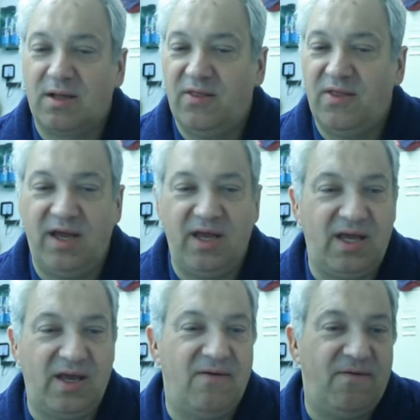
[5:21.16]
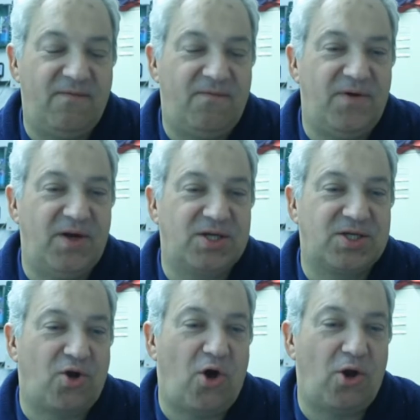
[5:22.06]
The
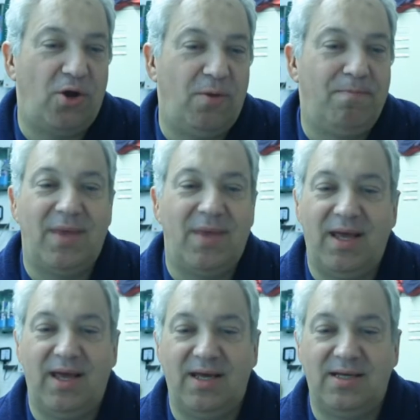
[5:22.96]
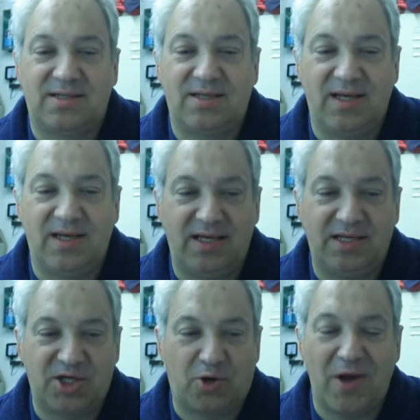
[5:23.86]
first column is the
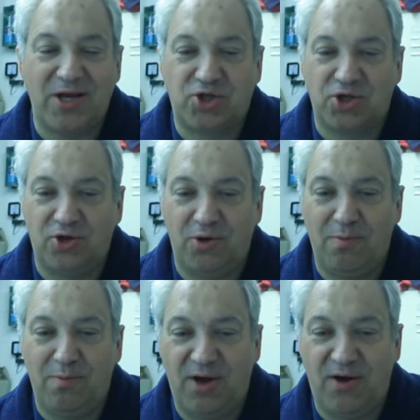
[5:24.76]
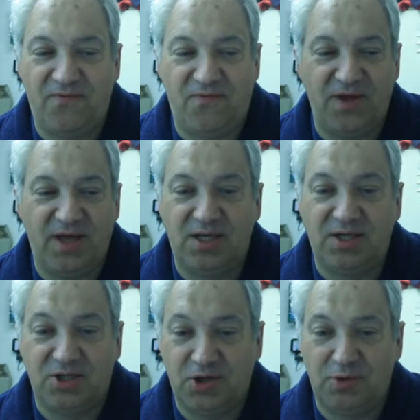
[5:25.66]
sequential number of
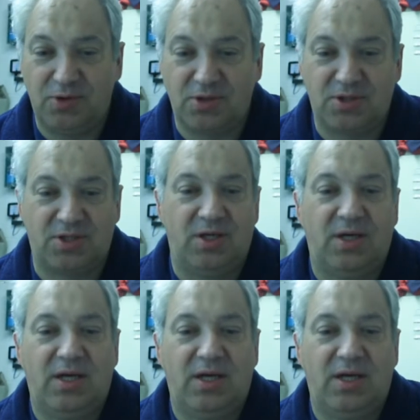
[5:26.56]
the tools.